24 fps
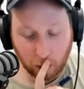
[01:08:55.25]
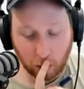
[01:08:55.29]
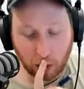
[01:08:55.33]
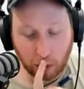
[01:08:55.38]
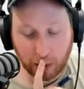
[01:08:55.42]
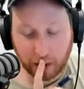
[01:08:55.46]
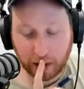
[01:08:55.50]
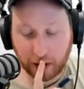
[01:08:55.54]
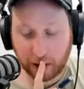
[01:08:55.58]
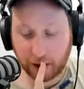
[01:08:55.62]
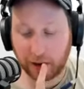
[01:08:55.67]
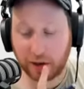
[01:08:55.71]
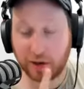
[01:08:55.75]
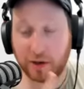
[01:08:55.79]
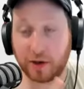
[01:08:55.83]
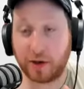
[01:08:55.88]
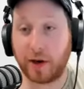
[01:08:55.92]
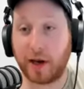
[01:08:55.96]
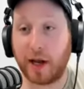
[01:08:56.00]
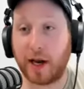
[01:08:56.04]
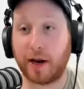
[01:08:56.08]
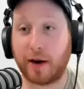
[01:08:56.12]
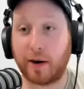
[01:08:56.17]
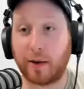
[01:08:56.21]
What we're going to
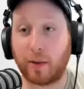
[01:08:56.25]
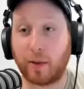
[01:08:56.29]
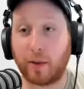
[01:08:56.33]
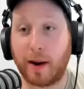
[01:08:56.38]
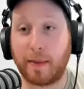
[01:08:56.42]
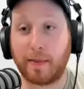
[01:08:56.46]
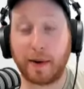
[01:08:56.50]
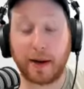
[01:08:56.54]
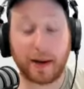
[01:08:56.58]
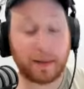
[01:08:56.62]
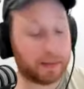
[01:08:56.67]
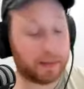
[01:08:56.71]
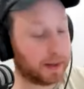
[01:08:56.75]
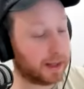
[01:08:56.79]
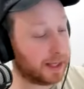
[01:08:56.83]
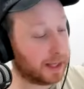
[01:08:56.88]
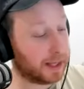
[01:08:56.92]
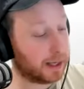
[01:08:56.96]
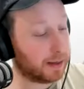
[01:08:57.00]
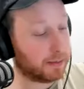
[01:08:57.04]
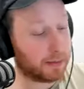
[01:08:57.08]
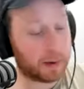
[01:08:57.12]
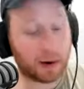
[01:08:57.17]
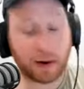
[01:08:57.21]
do now to wrap up the